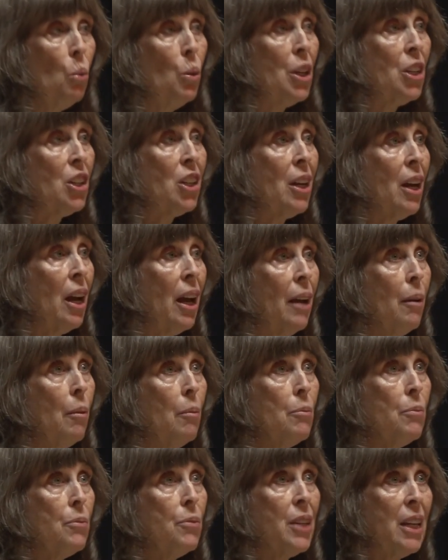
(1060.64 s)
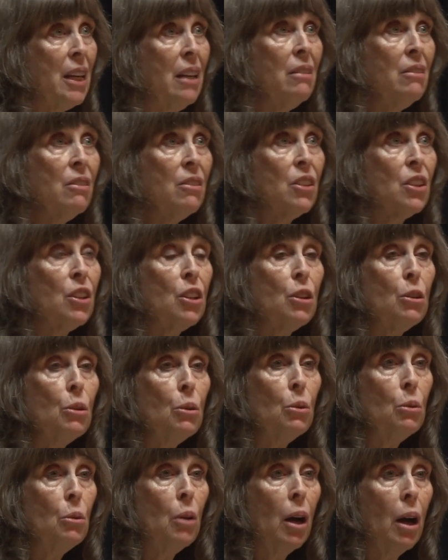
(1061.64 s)
which tends
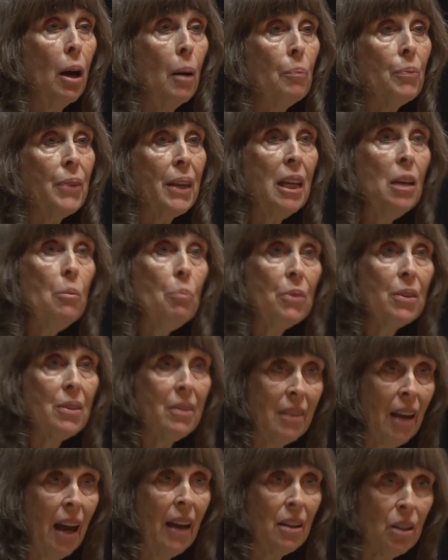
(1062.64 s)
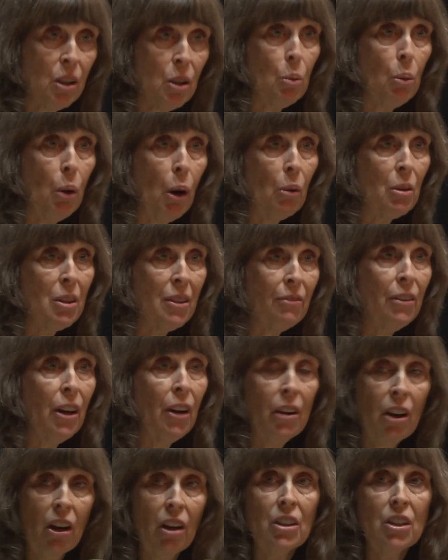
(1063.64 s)
to keep the status quo. It's
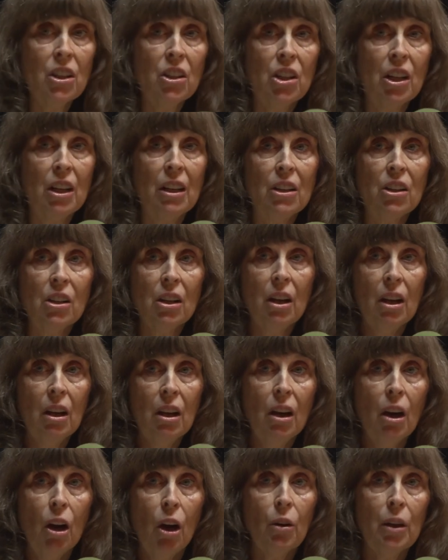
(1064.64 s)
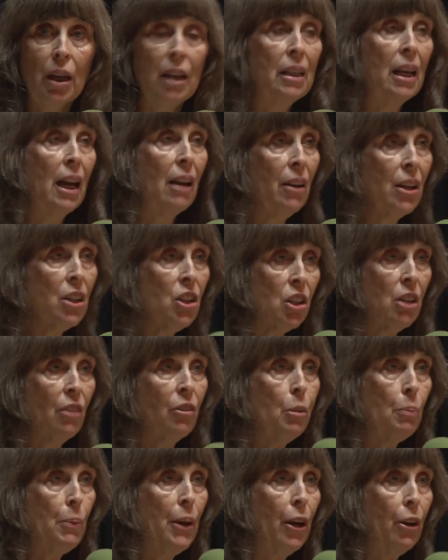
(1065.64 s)
very hard to change. Okay, now let's
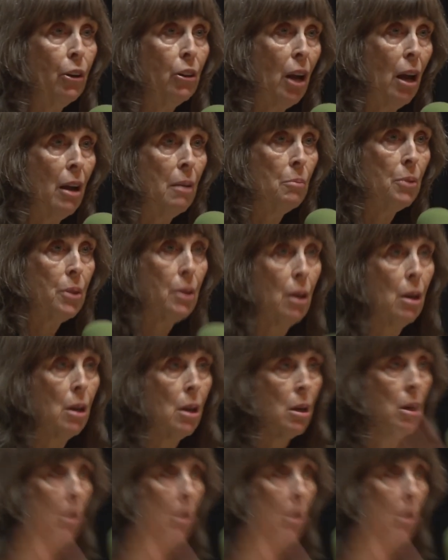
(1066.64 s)
shift paradigms.